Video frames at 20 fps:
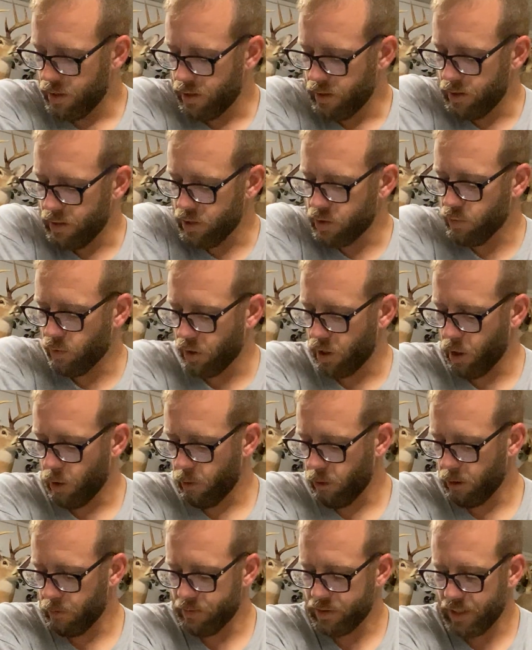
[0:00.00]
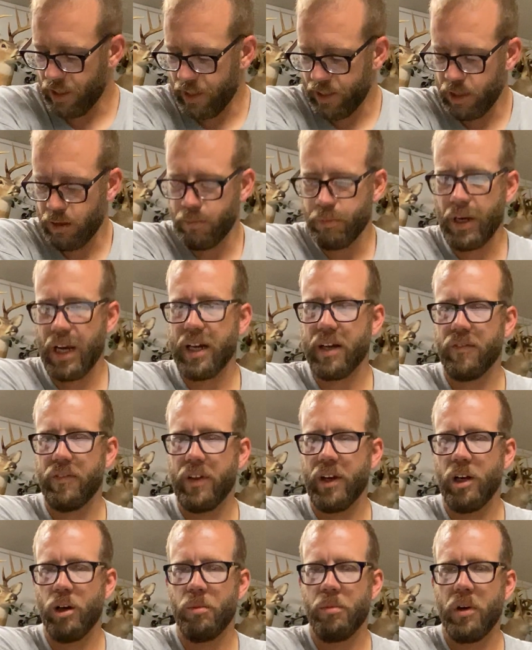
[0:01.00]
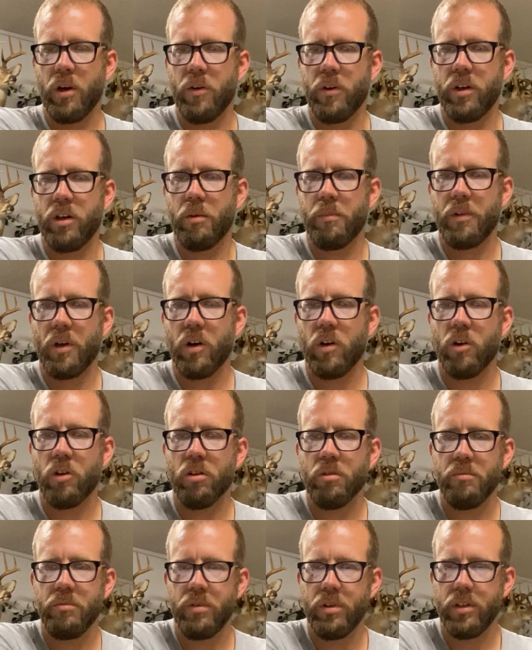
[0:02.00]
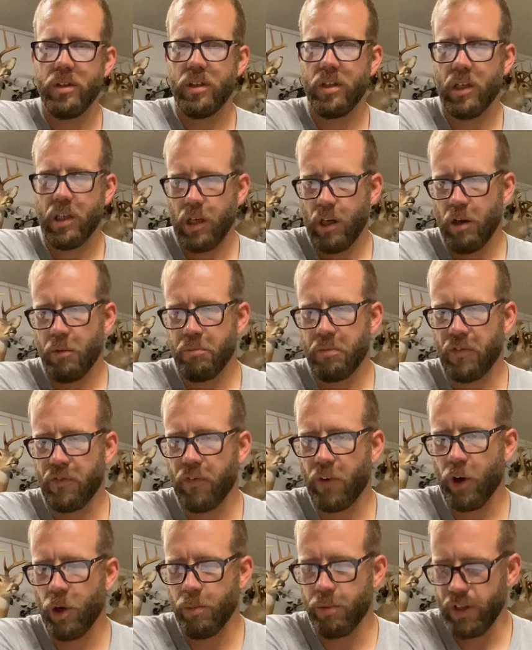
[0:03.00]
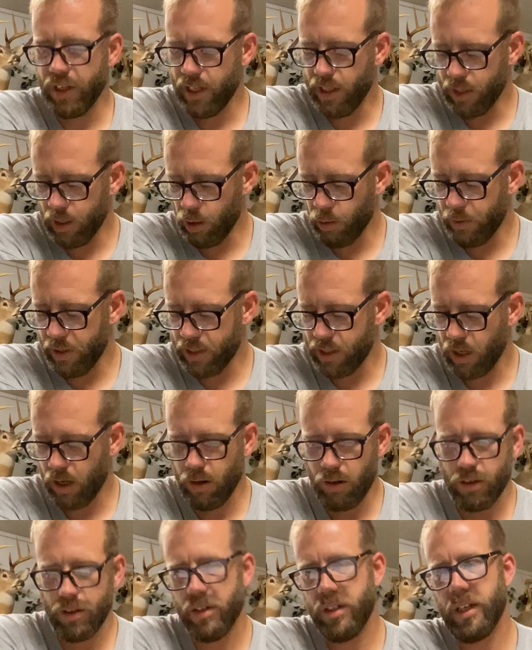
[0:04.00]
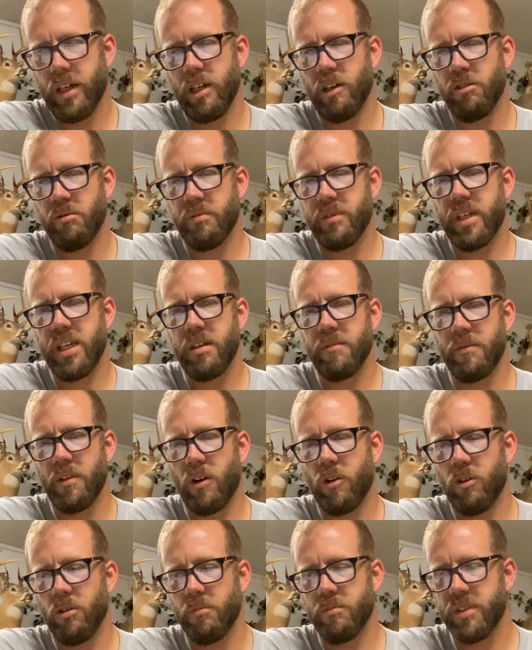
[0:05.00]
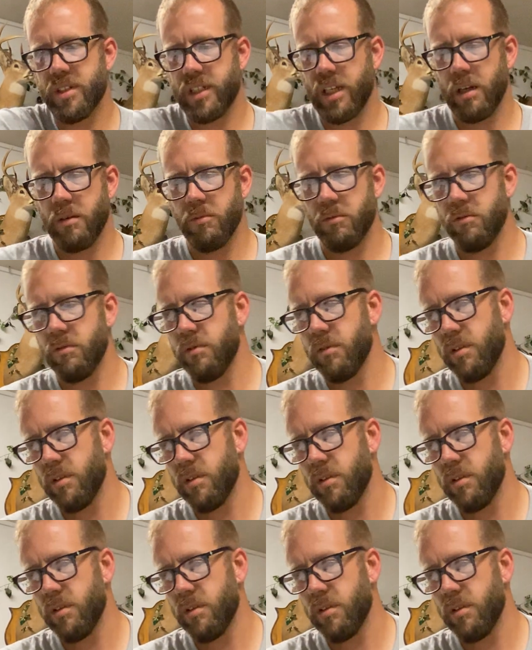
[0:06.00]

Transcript: This will go upside the back of the elbow and up the arm, preferably a little bit taller to help keep the arm stable.